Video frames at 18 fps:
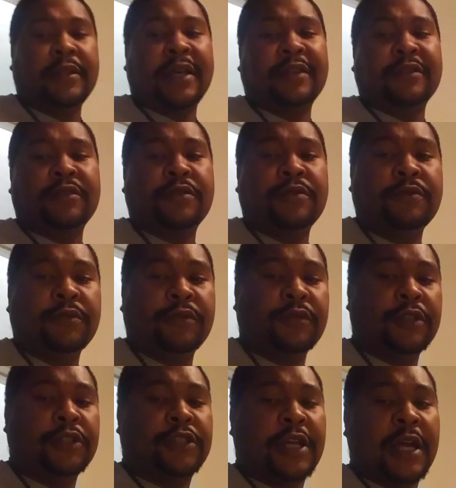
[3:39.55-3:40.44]
like 2 or
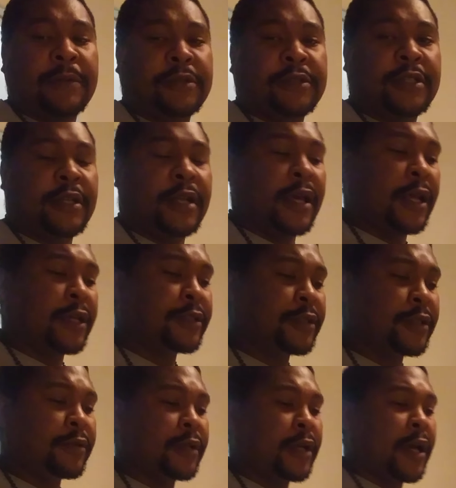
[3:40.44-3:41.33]
3 chapters of that. I
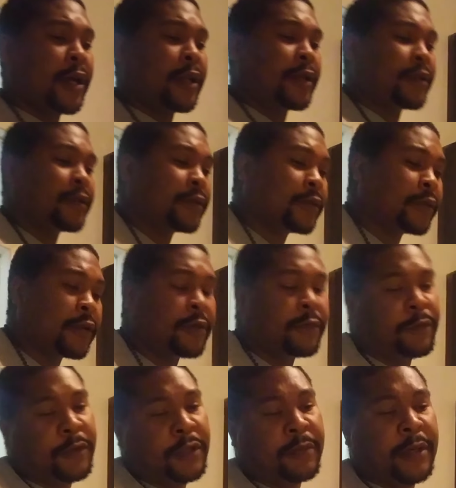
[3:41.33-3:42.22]
still got it
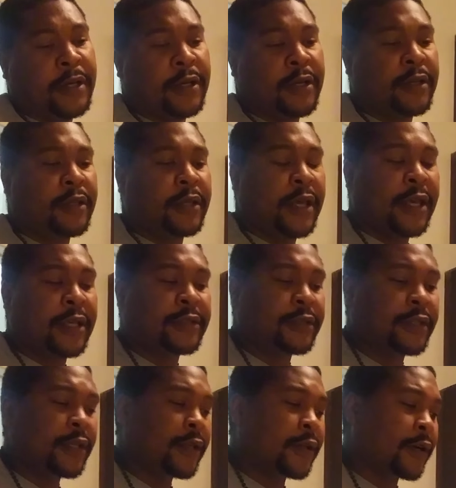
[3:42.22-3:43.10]
on one of my other
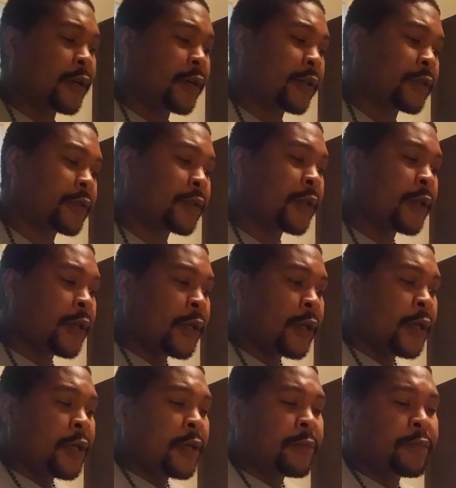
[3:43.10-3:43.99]
SD cards.
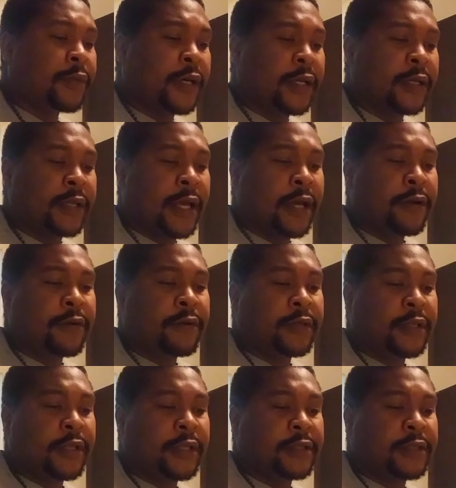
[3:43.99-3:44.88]
But not
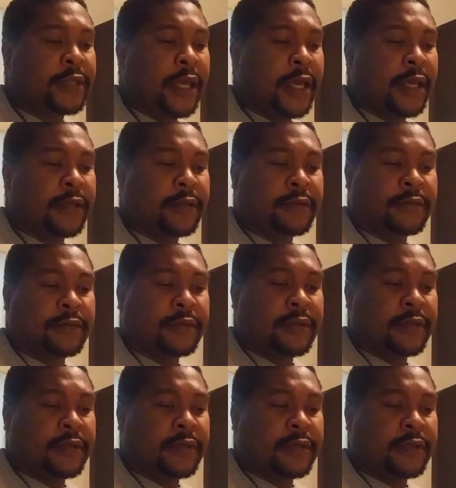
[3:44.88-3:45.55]
only is that